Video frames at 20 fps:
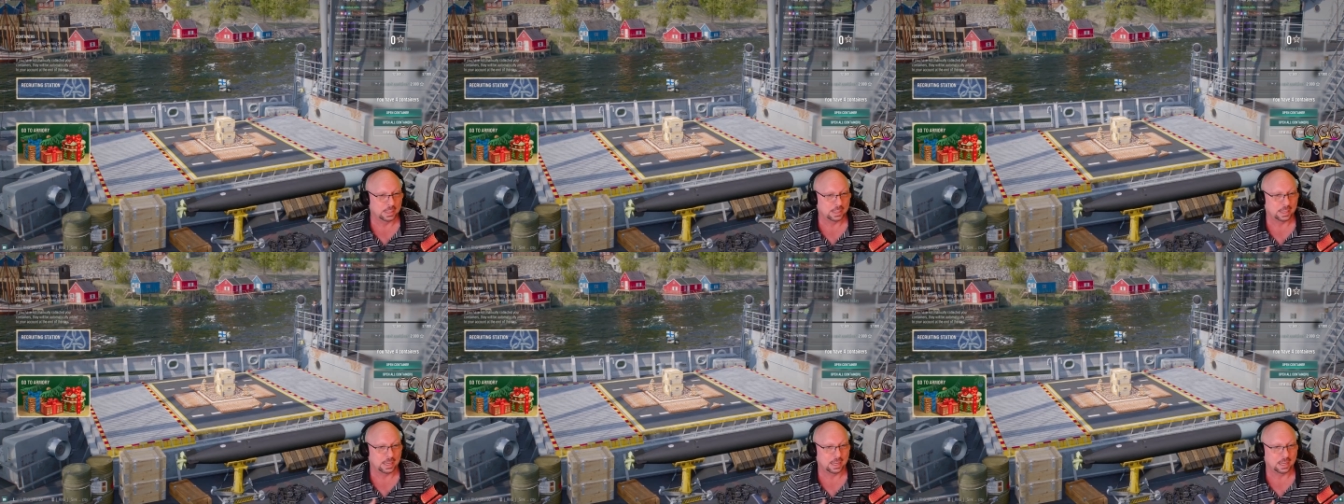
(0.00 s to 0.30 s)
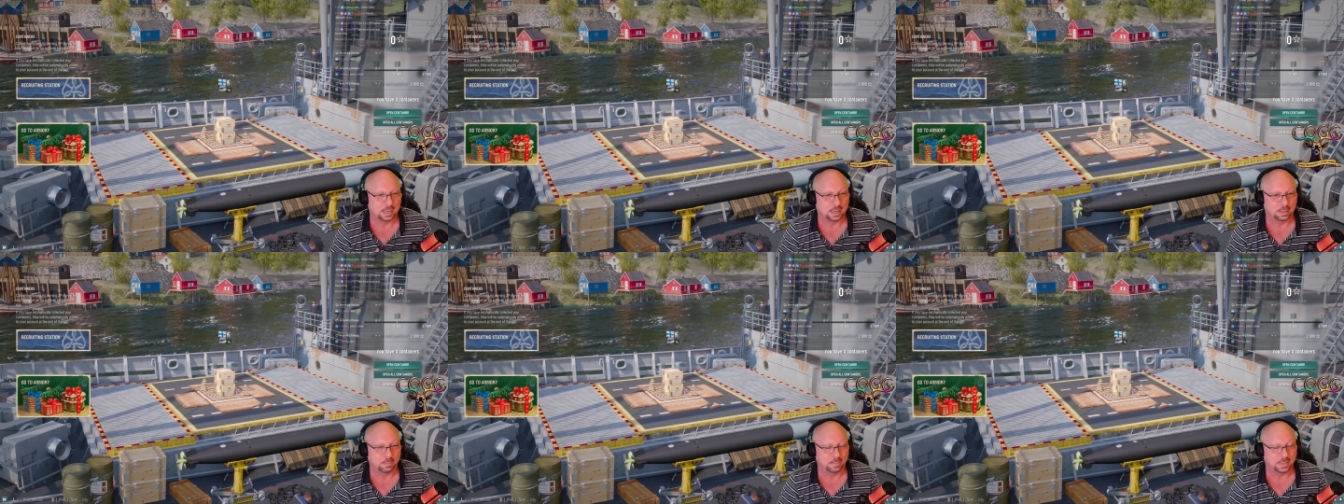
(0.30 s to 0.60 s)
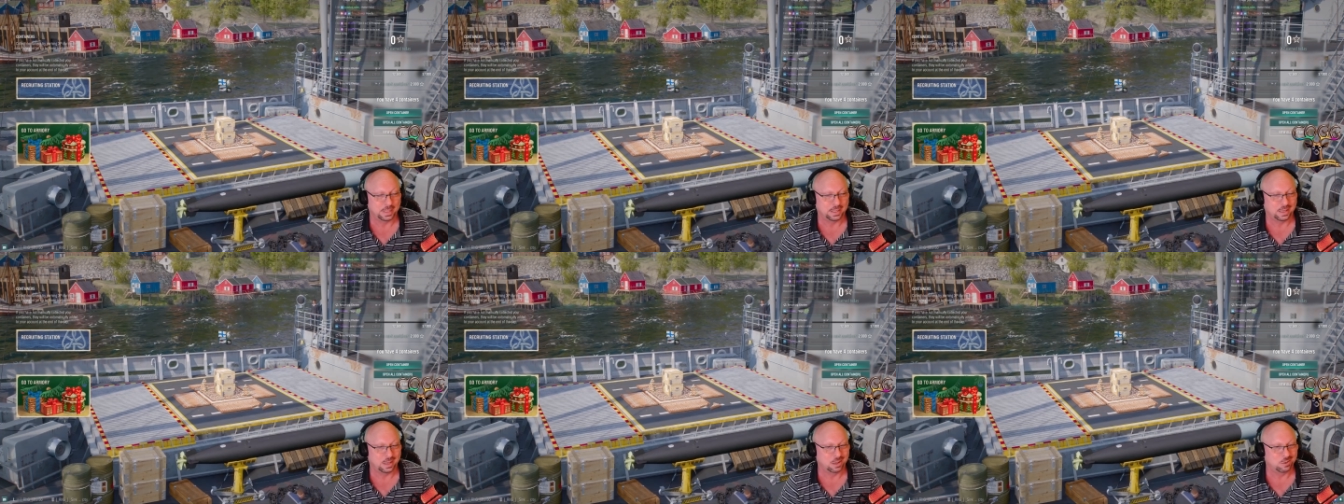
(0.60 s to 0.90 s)

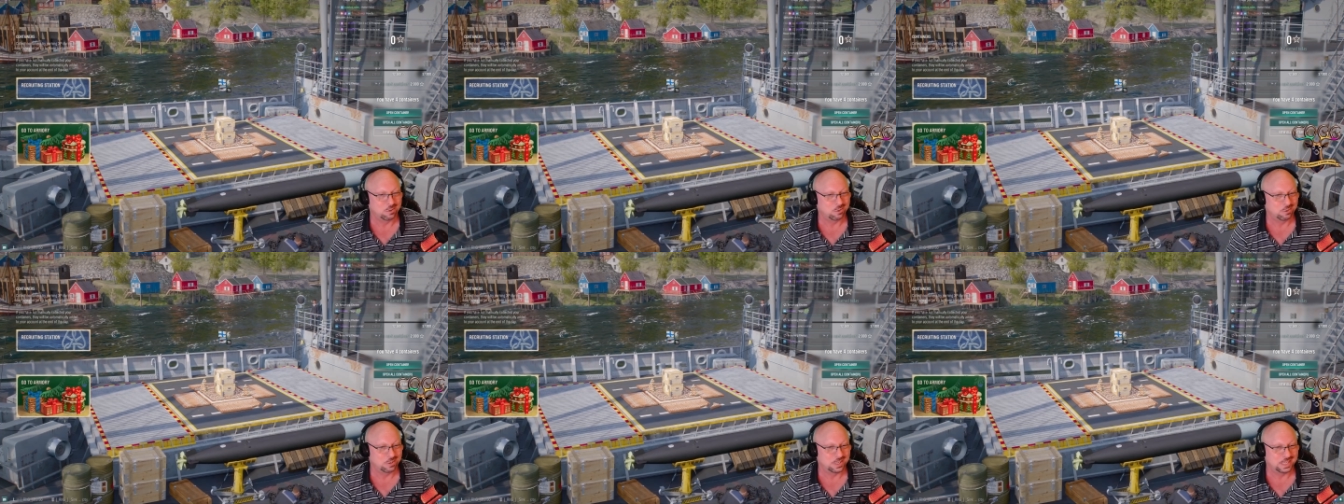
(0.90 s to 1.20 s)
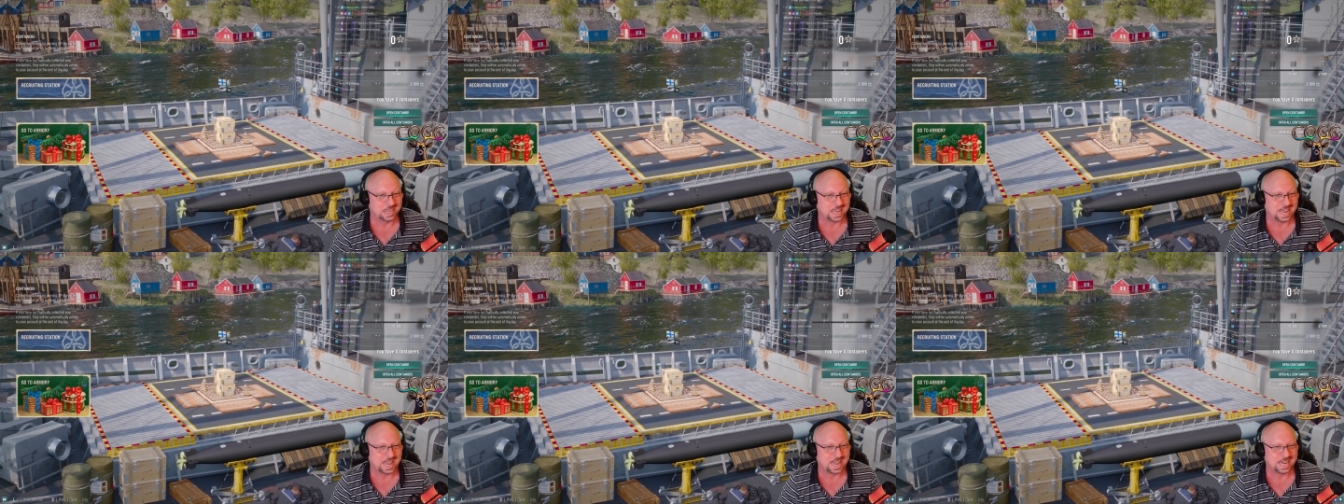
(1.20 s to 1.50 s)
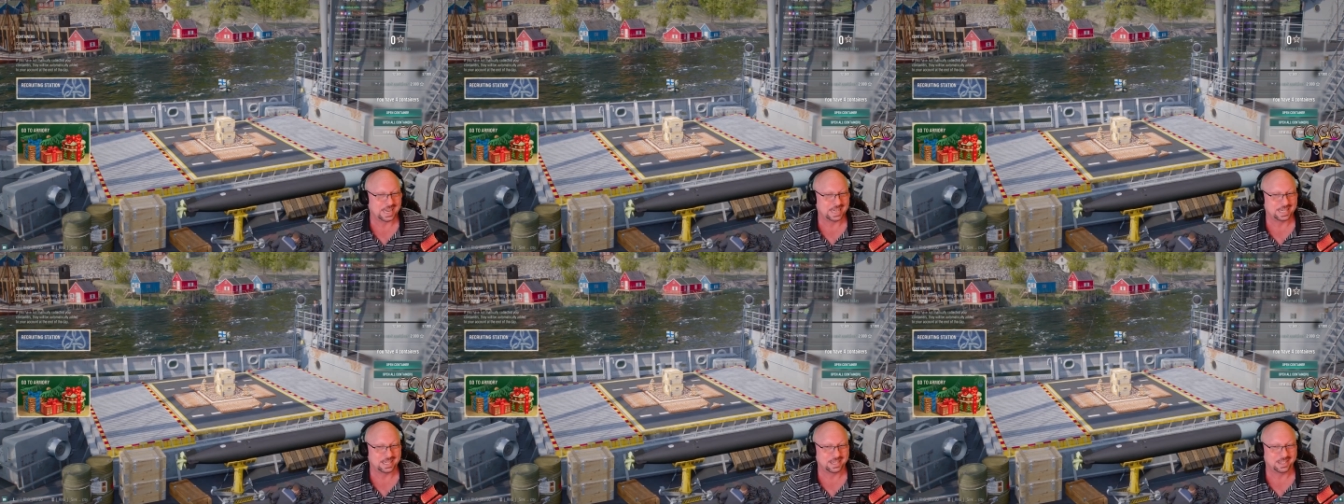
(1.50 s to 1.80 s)
Other than that,
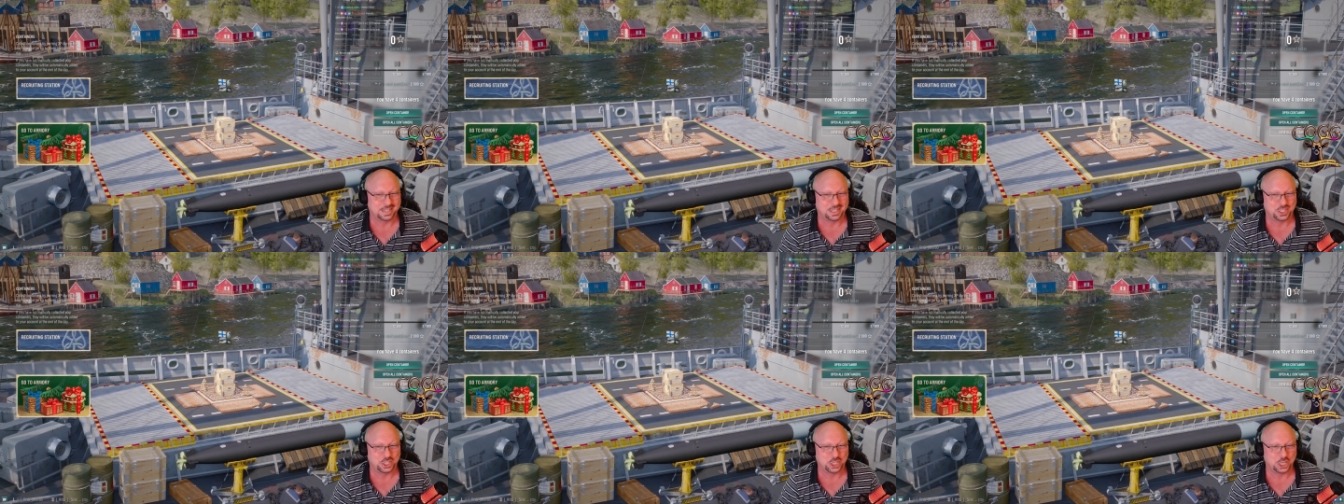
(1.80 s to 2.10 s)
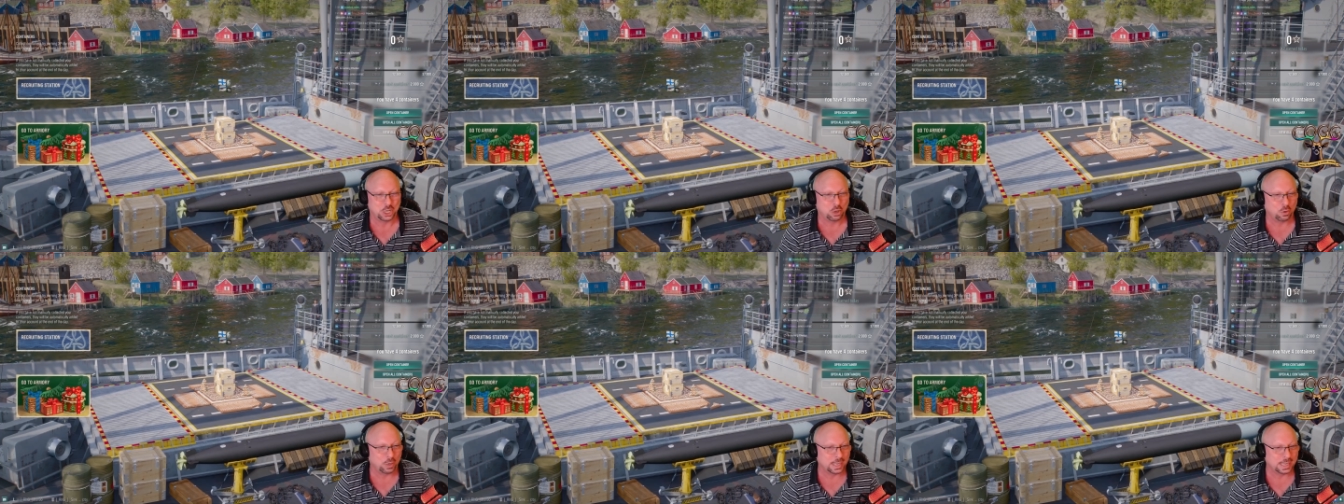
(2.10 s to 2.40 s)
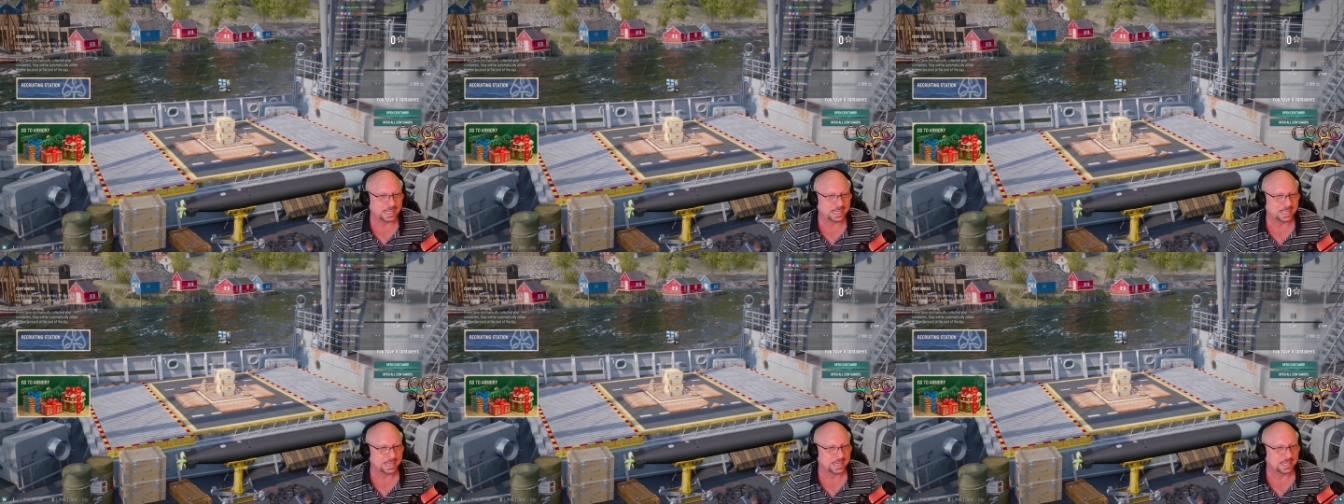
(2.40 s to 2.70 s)
it generally
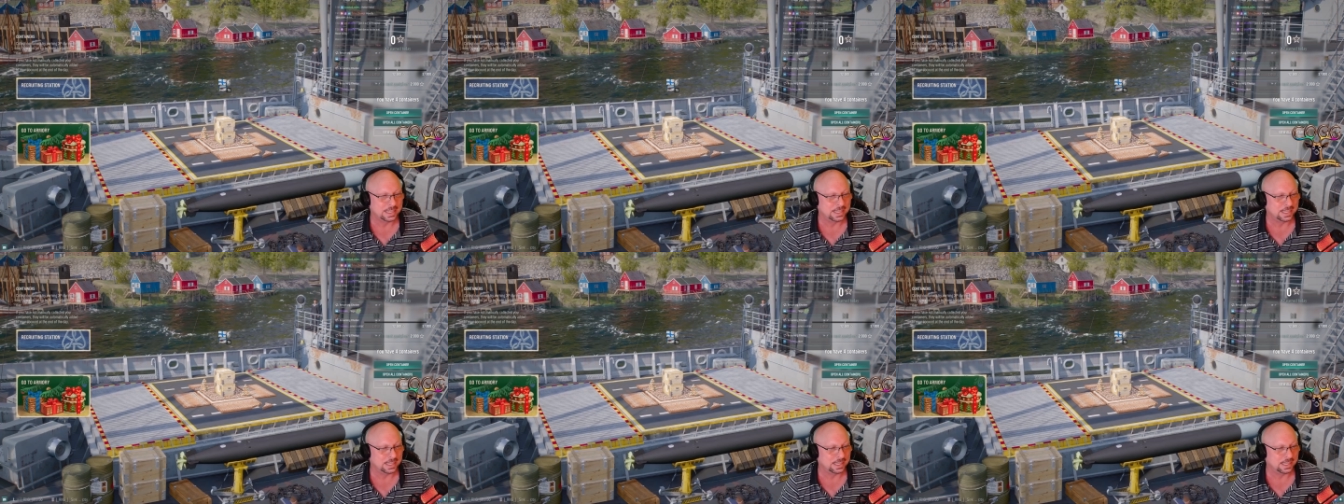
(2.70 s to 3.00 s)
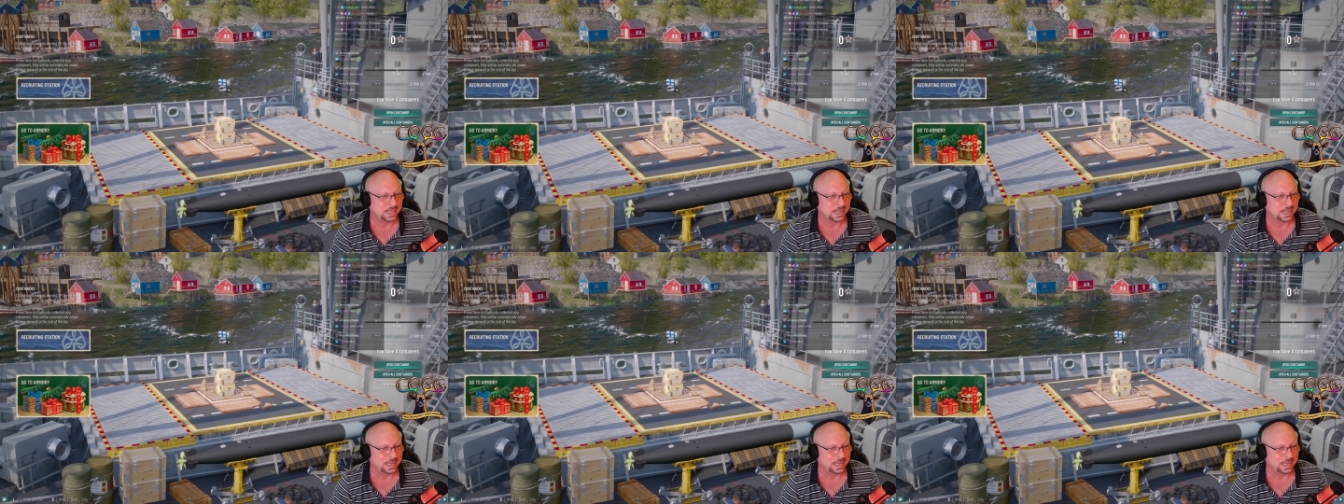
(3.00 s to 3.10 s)
doesn't